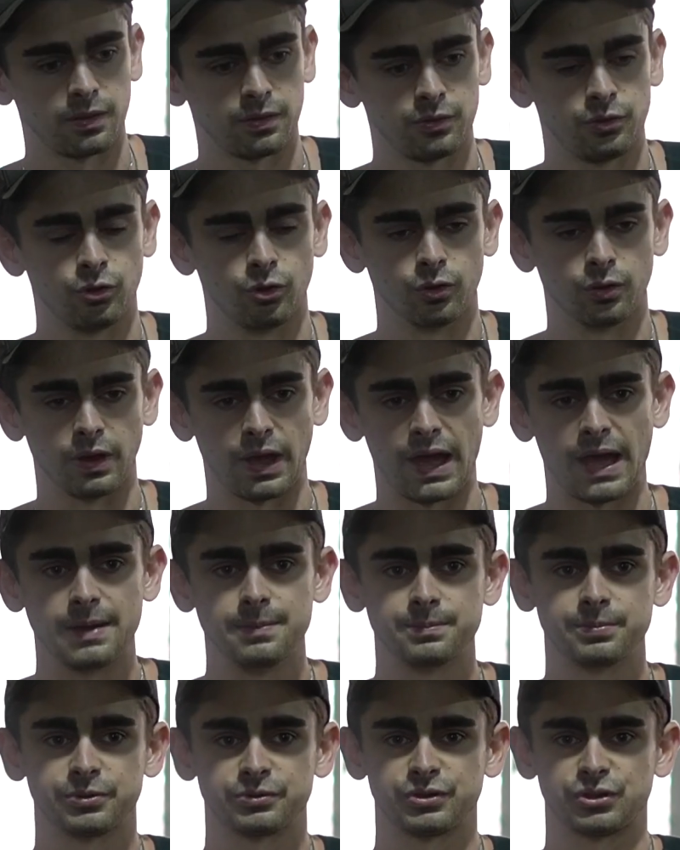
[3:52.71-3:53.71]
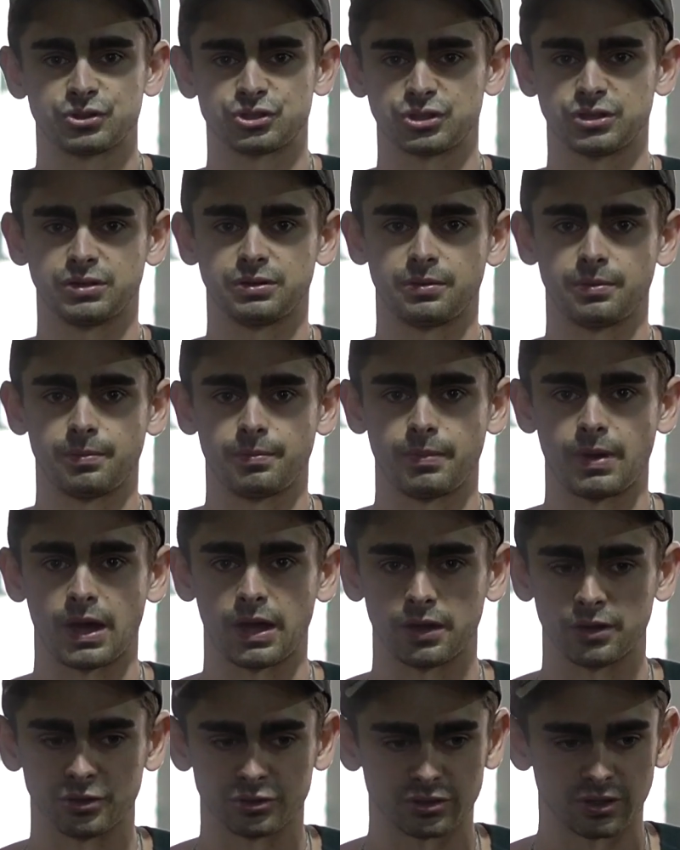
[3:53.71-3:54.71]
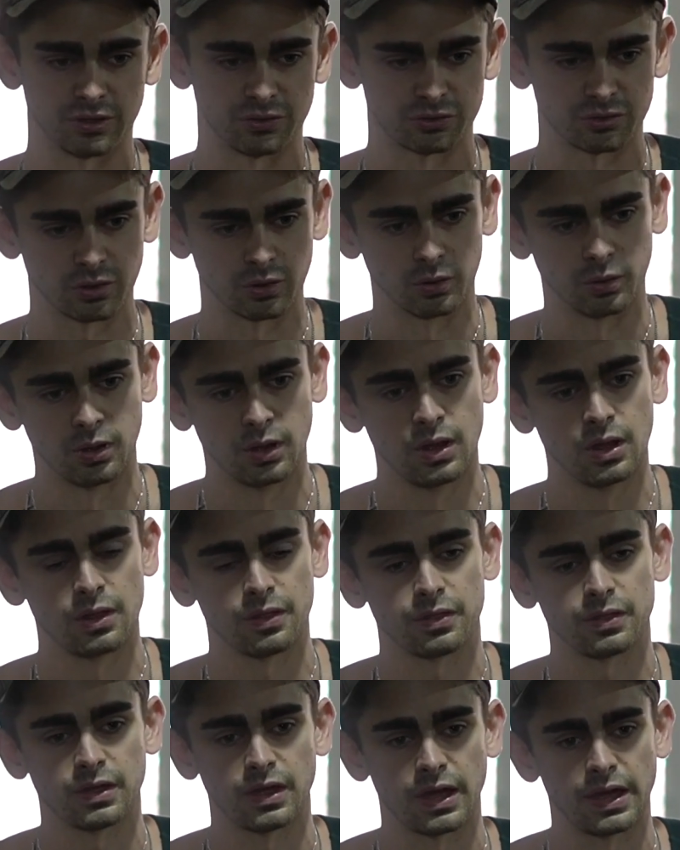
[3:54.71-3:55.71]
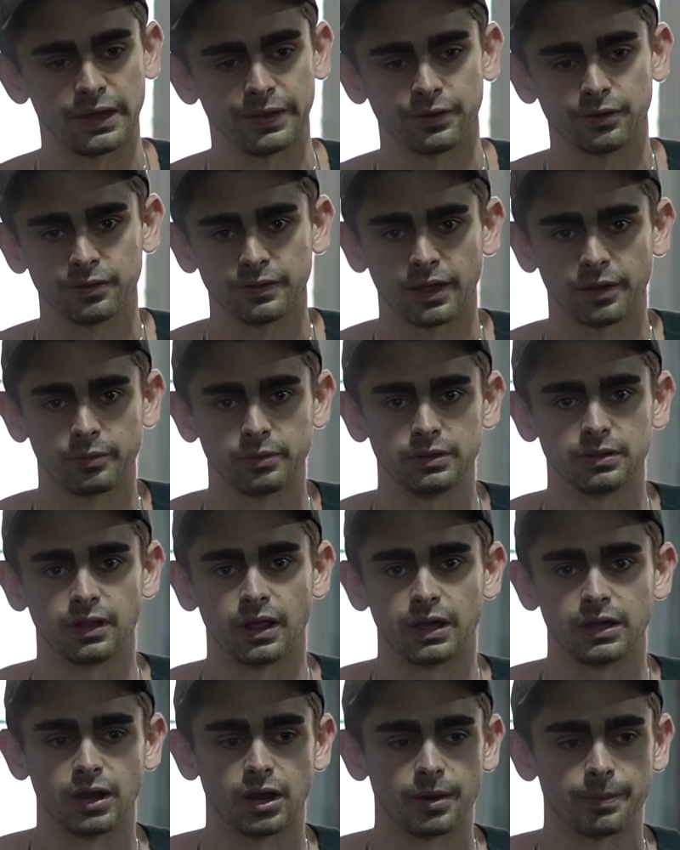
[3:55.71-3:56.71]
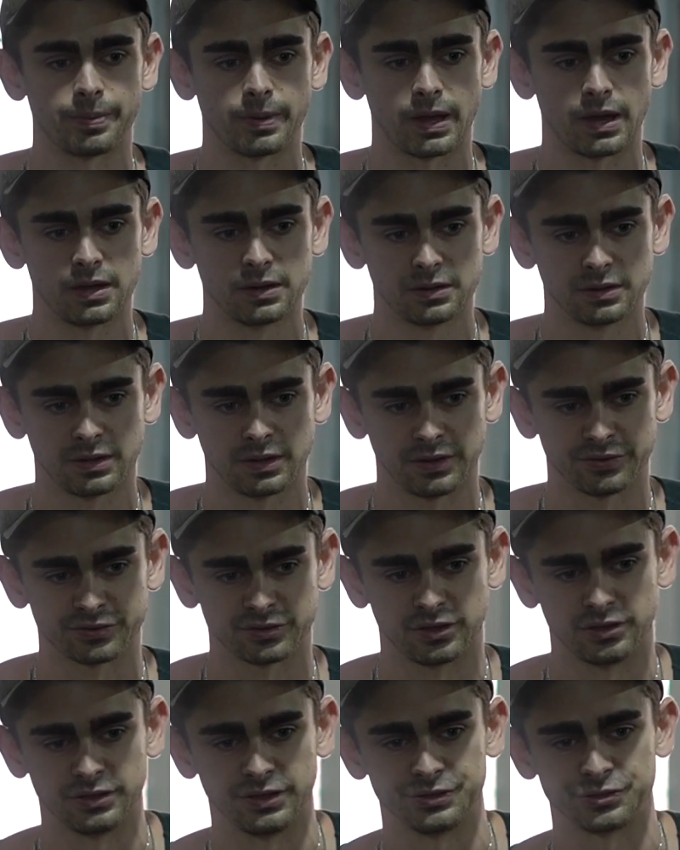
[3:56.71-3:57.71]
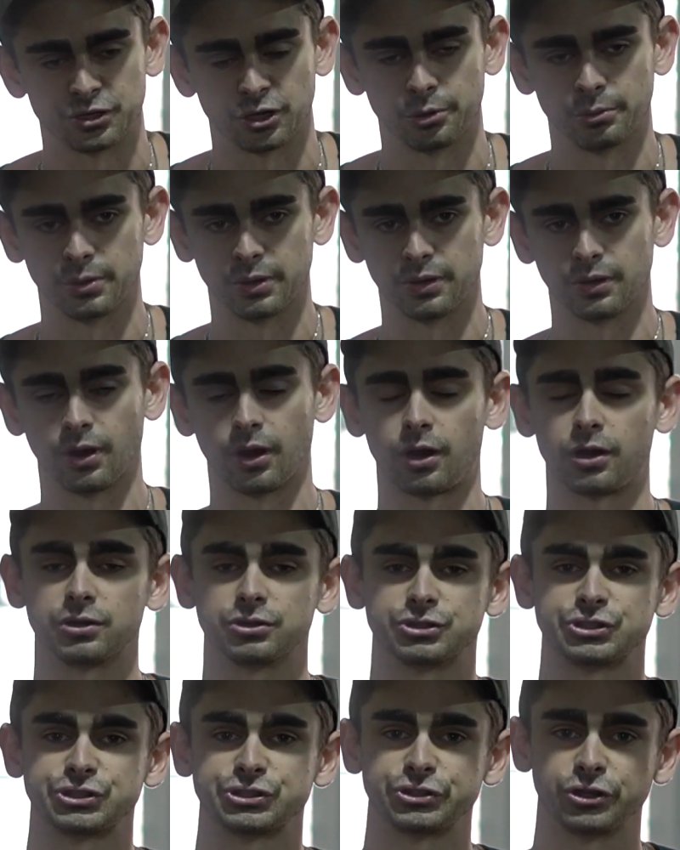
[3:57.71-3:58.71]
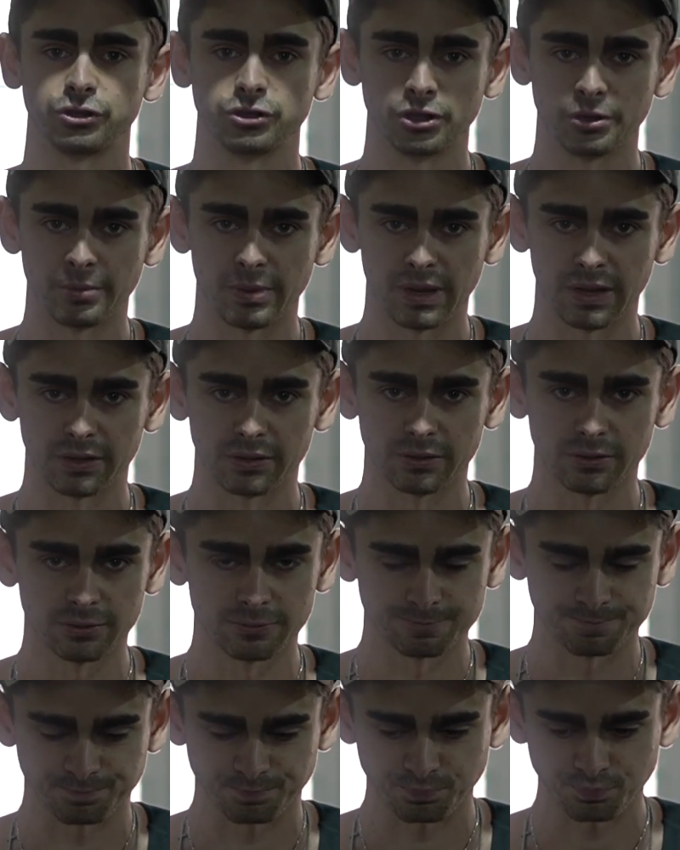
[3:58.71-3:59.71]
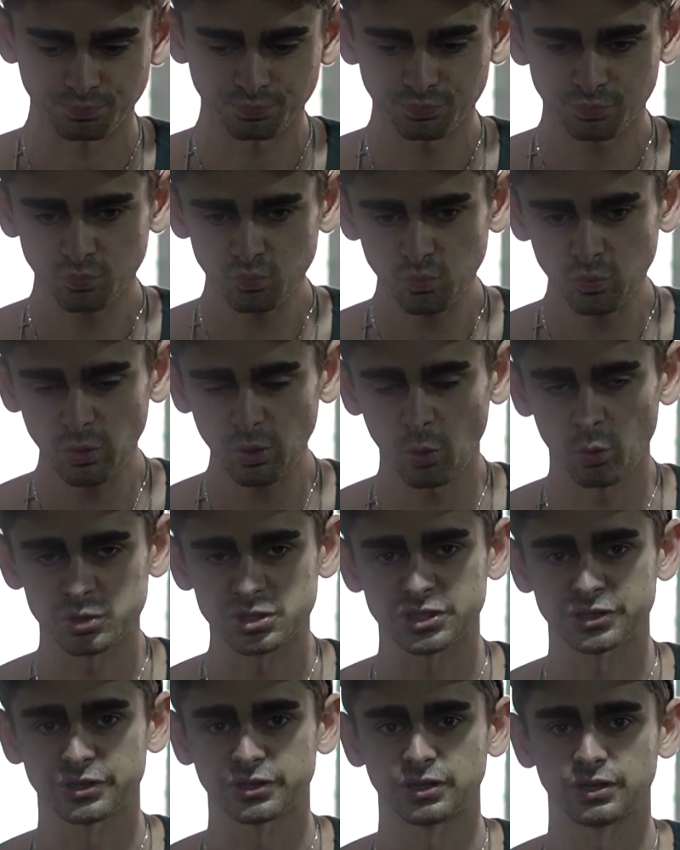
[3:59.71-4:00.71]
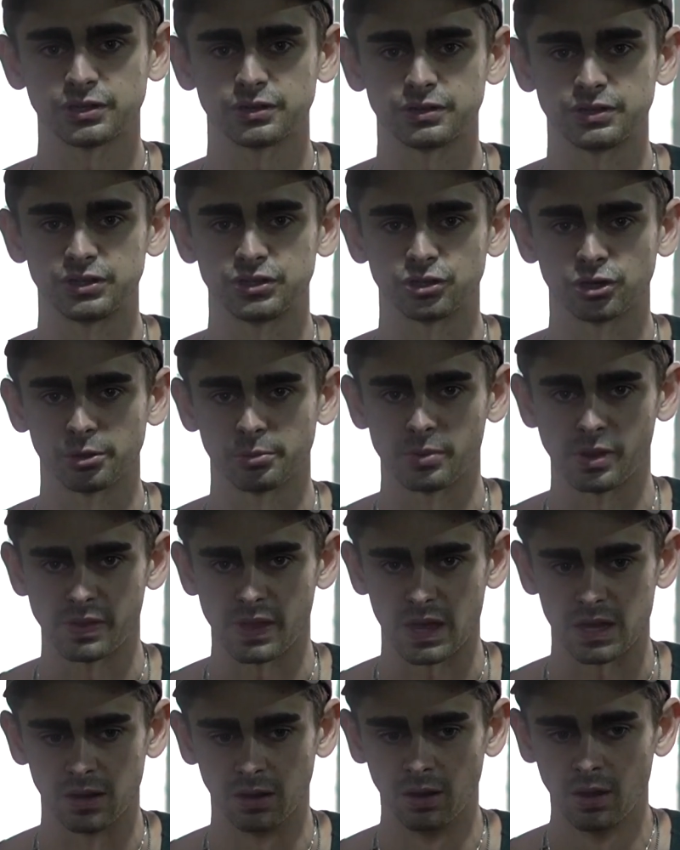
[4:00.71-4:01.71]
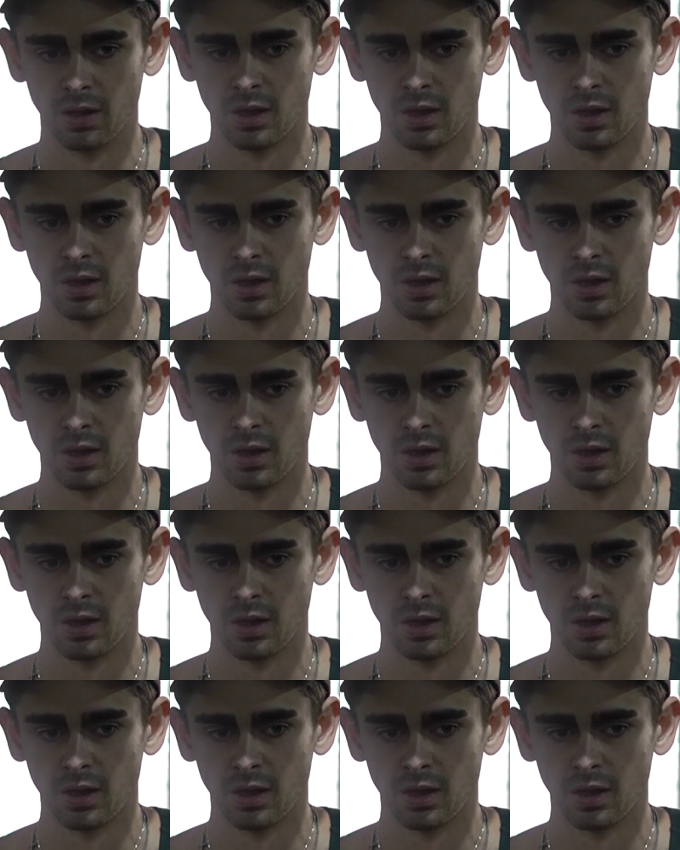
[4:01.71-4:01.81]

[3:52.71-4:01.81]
Your end position matters, and so the angle that we line up at is going to determine our sternum angle, which is going to determine then